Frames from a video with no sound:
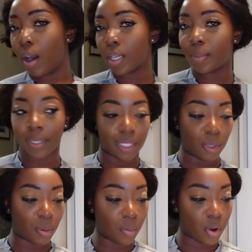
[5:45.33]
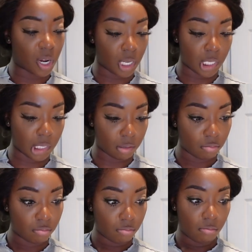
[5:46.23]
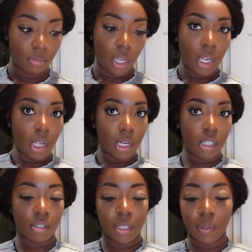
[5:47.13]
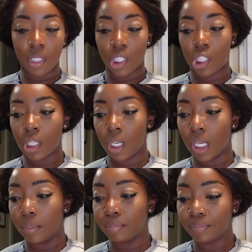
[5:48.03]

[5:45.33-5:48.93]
I expected a little bit more because this dress wasn't cheap.